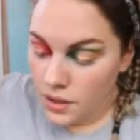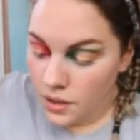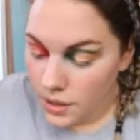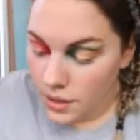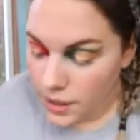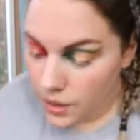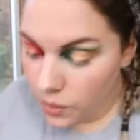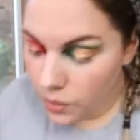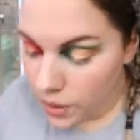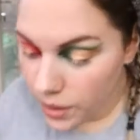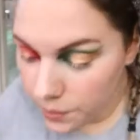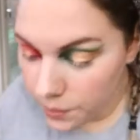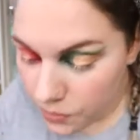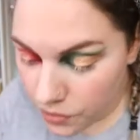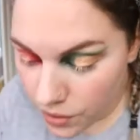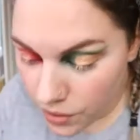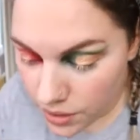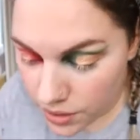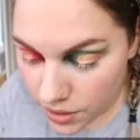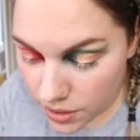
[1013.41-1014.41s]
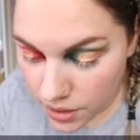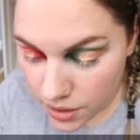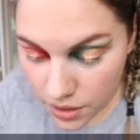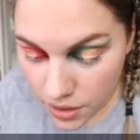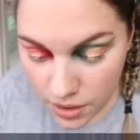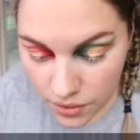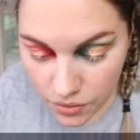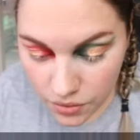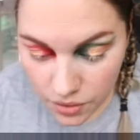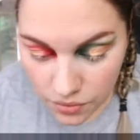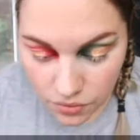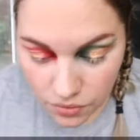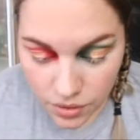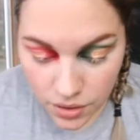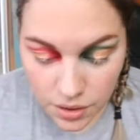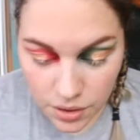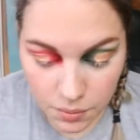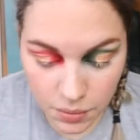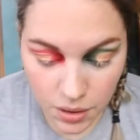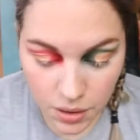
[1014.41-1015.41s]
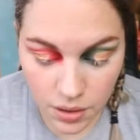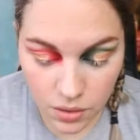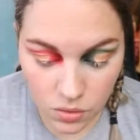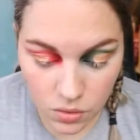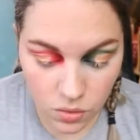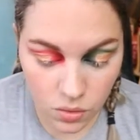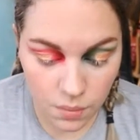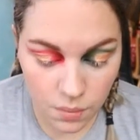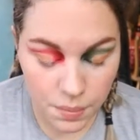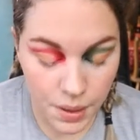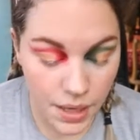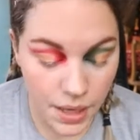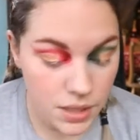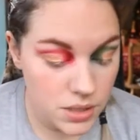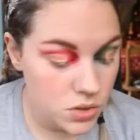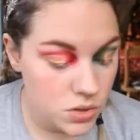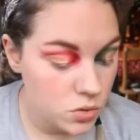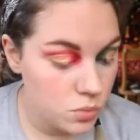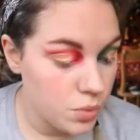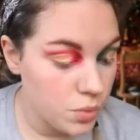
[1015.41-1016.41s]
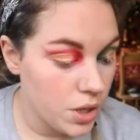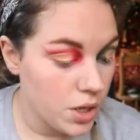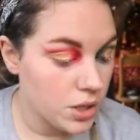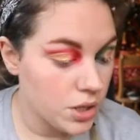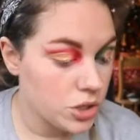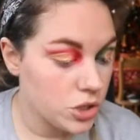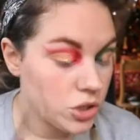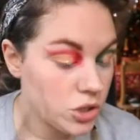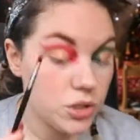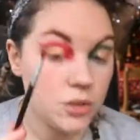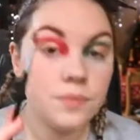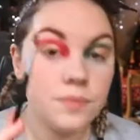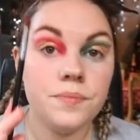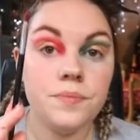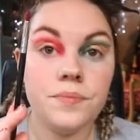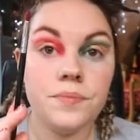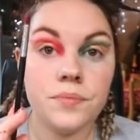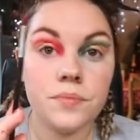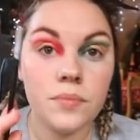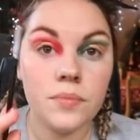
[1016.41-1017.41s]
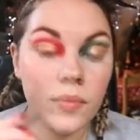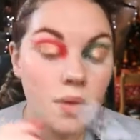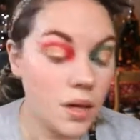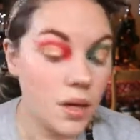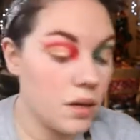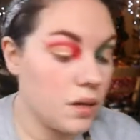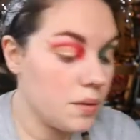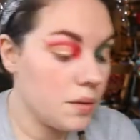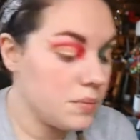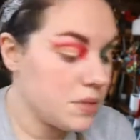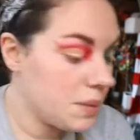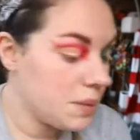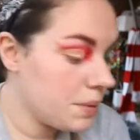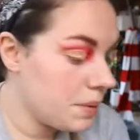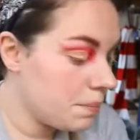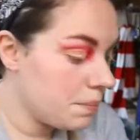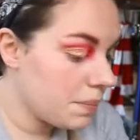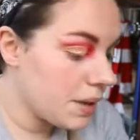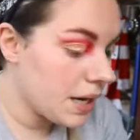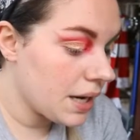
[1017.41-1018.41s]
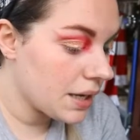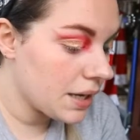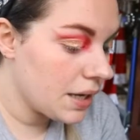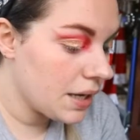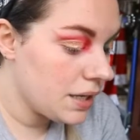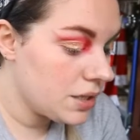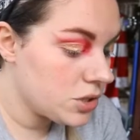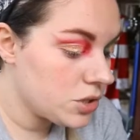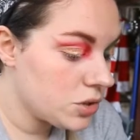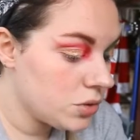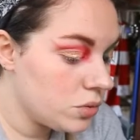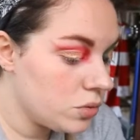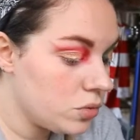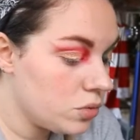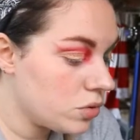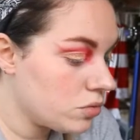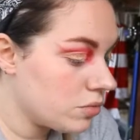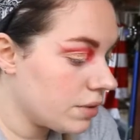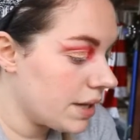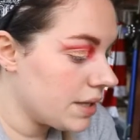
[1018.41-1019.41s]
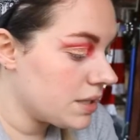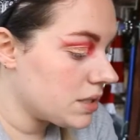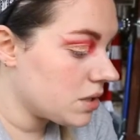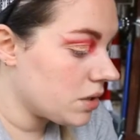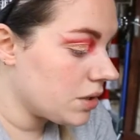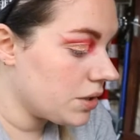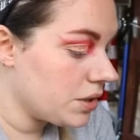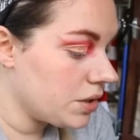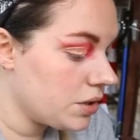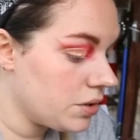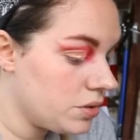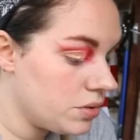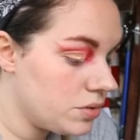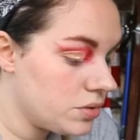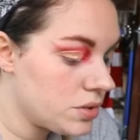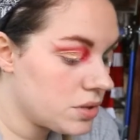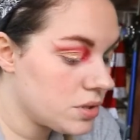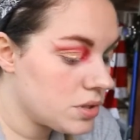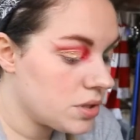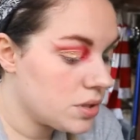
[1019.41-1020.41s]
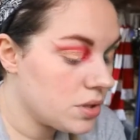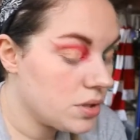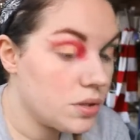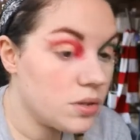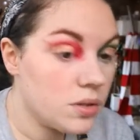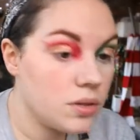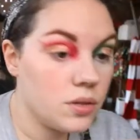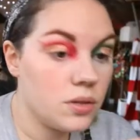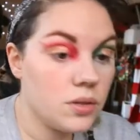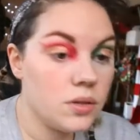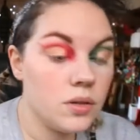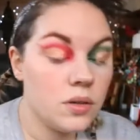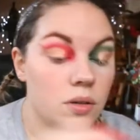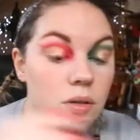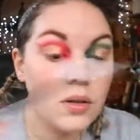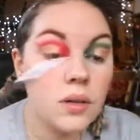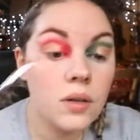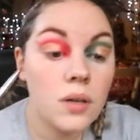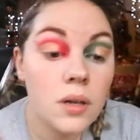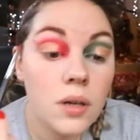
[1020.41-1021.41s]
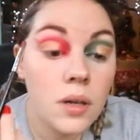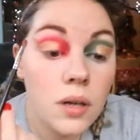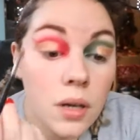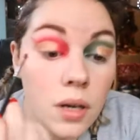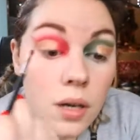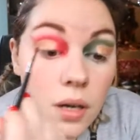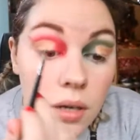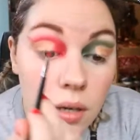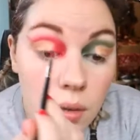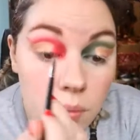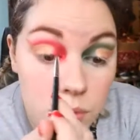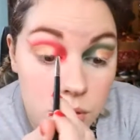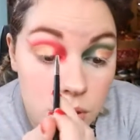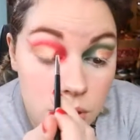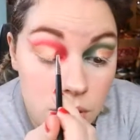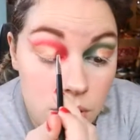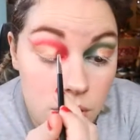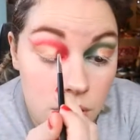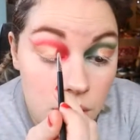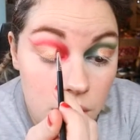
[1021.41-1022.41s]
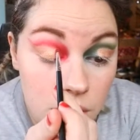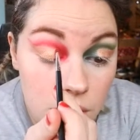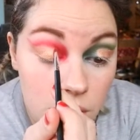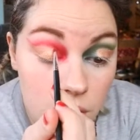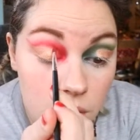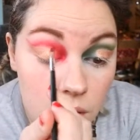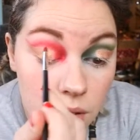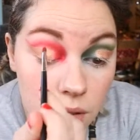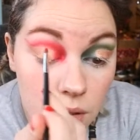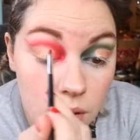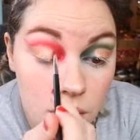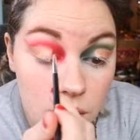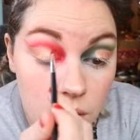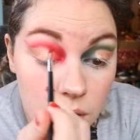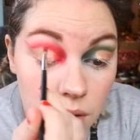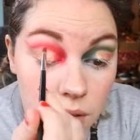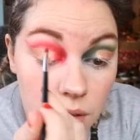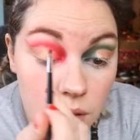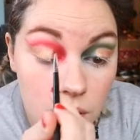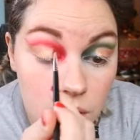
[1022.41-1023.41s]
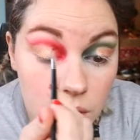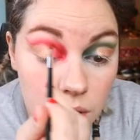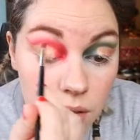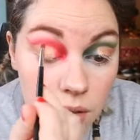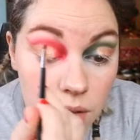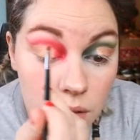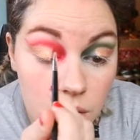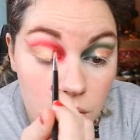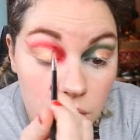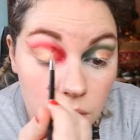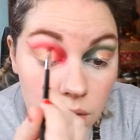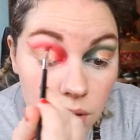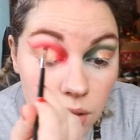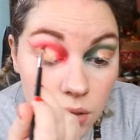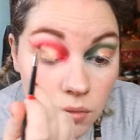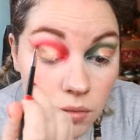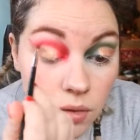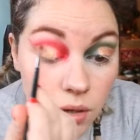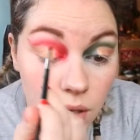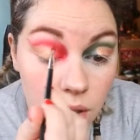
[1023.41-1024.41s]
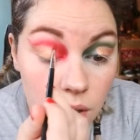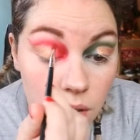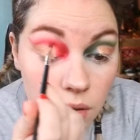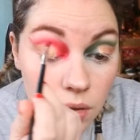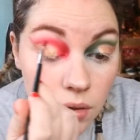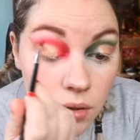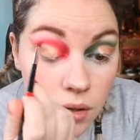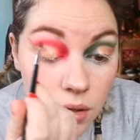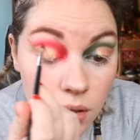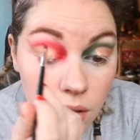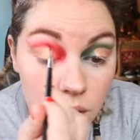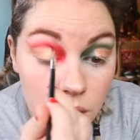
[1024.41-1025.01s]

Now I'm finding, if I can find it, my little pencil brush, and I'm dipping back into all the reds that I used, and I'm just gonna run it right along